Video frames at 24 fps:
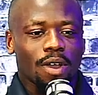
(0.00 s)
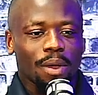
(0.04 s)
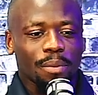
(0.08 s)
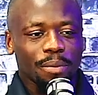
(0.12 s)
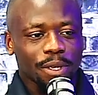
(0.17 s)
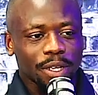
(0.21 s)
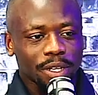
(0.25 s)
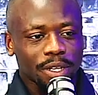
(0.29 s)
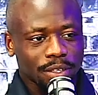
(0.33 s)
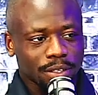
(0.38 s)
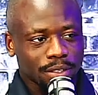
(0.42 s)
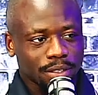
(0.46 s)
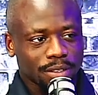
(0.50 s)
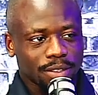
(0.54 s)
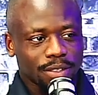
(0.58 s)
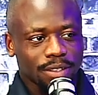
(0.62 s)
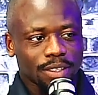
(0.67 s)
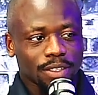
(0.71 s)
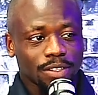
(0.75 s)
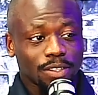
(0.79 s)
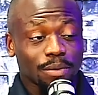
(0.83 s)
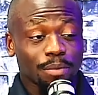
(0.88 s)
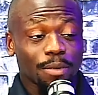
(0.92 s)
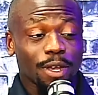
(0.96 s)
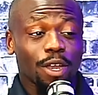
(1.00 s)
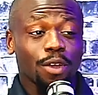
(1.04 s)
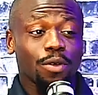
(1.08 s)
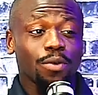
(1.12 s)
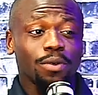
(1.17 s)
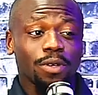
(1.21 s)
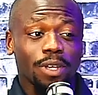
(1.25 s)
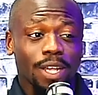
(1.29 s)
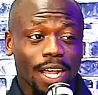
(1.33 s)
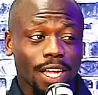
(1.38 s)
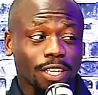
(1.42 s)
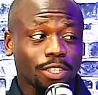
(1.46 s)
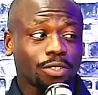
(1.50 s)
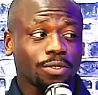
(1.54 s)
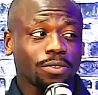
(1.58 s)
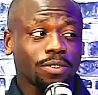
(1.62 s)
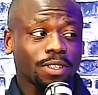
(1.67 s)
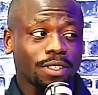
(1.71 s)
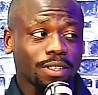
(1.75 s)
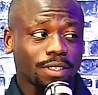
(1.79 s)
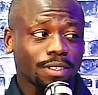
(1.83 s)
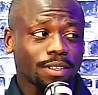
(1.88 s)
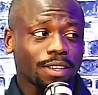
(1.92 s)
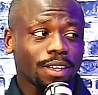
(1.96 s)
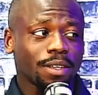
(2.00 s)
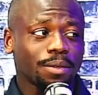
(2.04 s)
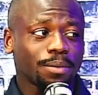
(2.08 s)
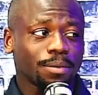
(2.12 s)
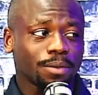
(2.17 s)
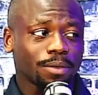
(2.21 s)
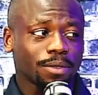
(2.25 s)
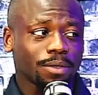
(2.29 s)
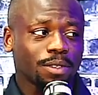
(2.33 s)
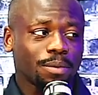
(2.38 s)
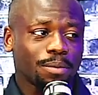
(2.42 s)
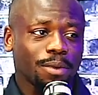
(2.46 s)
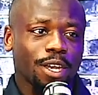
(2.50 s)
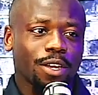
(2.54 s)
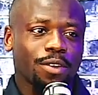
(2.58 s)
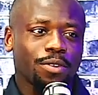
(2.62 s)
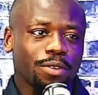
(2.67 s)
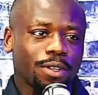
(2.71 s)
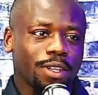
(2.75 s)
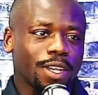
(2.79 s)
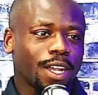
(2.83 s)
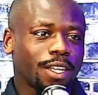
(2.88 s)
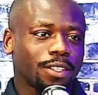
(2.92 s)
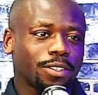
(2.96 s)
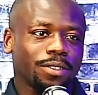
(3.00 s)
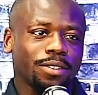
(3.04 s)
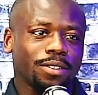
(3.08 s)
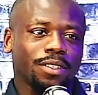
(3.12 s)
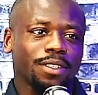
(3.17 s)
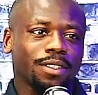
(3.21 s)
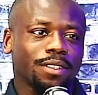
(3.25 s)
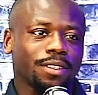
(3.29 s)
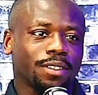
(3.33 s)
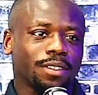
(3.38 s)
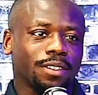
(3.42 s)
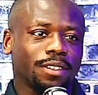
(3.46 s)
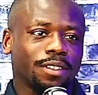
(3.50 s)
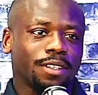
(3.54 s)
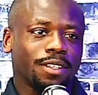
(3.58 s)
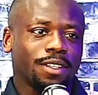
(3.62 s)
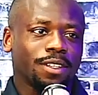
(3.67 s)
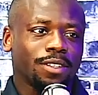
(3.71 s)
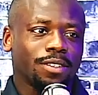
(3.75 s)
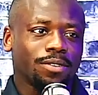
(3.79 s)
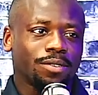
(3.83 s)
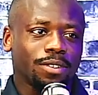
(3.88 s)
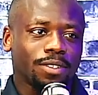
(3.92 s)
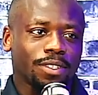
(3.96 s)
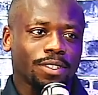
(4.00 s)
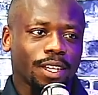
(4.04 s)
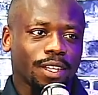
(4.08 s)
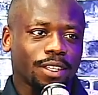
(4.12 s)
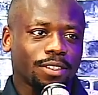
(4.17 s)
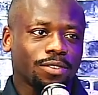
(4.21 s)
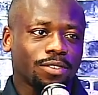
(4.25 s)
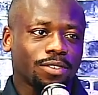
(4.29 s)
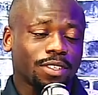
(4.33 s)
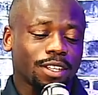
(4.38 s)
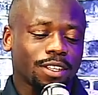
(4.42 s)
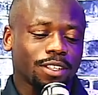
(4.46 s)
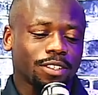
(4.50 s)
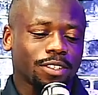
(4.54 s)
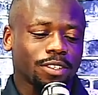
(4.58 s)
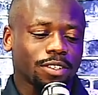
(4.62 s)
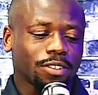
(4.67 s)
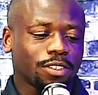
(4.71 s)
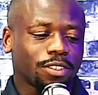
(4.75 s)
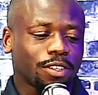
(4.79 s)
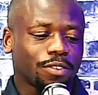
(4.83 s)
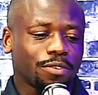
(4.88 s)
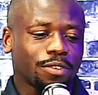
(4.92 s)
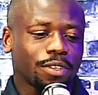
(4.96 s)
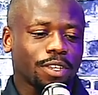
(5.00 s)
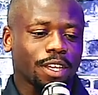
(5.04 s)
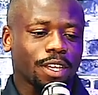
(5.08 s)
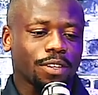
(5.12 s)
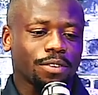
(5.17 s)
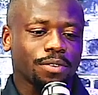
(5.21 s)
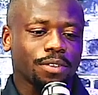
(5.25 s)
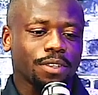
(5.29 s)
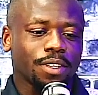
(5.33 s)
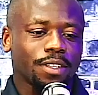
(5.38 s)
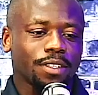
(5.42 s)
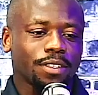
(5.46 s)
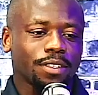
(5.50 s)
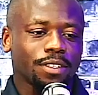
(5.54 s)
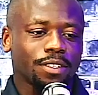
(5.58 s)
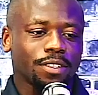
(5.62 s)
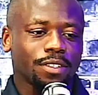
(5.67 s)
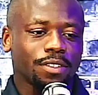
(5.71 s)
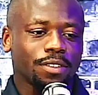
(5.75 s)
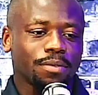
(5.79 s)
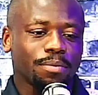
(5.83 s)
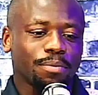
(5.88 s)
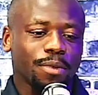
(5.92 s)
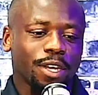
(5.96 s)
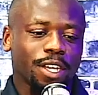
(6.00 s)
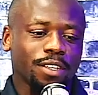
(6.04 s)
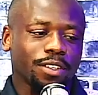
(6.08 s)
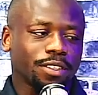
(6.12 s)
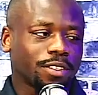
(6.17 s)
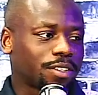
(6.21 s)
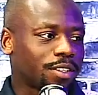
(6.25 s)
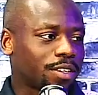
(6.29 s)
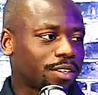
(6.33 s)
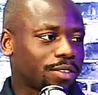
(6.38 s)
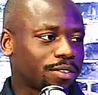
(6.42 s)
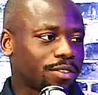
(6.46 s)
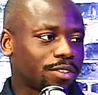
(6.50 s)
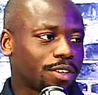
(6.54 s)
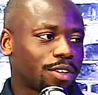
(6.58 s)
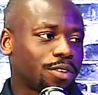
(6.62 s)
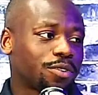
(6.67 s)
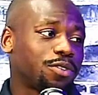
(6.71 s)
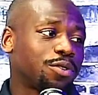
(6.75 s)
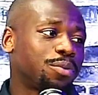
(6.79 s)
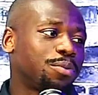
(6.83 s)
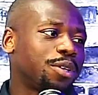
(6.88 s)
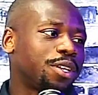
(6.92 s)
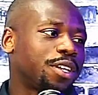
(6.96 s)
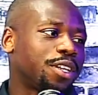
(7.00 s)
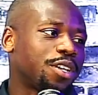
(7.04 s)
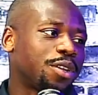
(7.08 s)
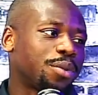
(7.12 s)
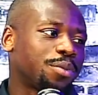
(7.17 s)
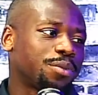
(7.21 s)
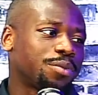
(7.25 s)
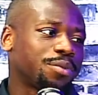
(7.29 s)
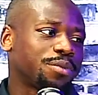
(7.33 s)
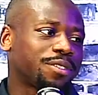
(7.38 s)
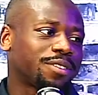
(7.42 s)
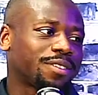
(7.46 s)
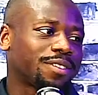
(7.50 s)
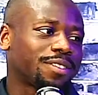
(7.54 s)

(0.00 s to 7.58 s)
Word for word: I'm here. It's about who got you to the table. It's about who got you there. You can't. You said it yourself. You can't do nothing yeah. by yourself. So you've be, been helping me.